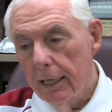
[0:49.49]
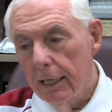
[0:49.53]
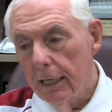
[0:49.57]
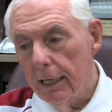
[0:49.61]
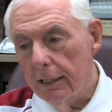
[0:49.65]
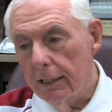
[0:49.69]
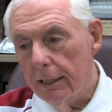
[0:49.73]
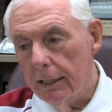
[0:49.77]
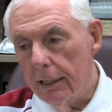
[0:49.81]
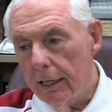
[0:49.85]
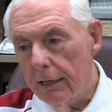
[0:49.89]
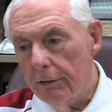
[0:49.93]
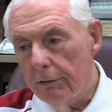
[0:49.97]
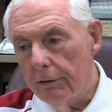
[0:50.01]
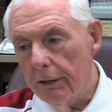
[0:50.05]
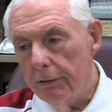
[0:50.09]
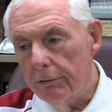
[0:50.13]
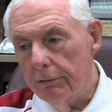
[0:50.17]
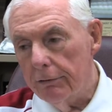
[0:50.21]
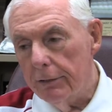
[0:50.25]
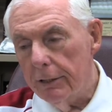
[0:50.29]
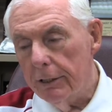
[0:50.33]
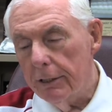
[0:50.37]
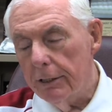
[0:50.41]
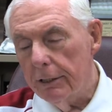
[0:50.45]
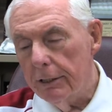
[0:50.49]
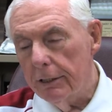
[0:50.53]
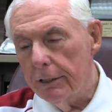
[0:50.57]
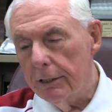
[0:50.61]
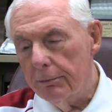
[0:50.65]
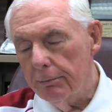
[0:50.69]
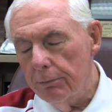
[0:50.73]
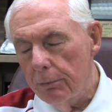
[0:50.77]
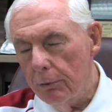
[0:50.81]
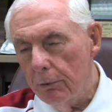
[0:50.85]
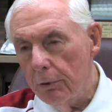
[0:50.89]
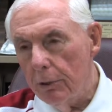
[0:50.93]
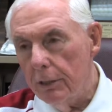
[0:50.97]
in the area of
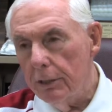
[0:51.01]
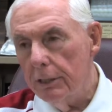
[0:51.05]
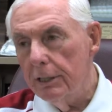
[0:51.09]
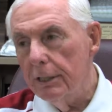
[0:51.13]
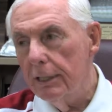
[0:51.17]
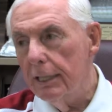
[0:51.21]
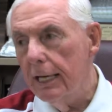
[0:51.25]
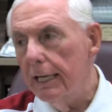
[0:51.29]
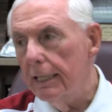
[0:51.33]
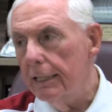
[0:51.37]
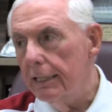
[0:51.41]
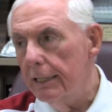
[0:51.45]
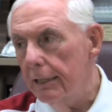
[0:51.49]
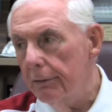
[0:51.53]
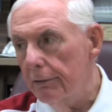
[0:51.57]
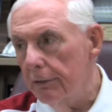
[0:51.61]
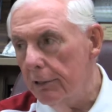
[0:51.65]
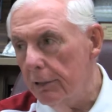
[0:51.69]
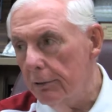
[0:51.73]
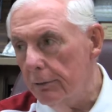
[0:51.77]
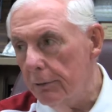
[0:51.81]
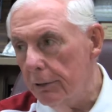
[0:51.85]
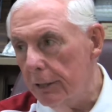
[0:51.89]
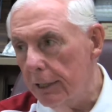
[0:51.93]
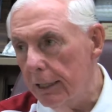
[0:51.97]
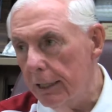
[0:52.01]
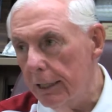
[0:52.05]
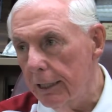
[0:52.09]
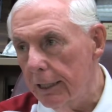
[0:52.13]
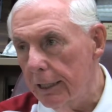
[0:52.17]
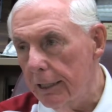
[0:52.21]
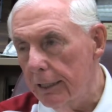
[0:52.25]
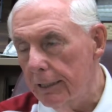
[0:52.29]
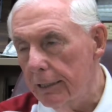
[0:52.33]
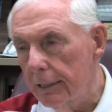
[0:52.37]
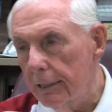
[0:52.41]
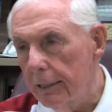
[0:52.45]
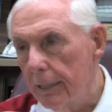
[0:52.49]
sports and activities with the
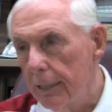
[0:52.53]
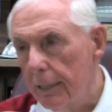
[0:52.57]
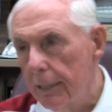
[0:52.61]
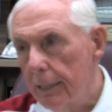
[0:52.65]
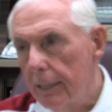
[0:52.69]
kids.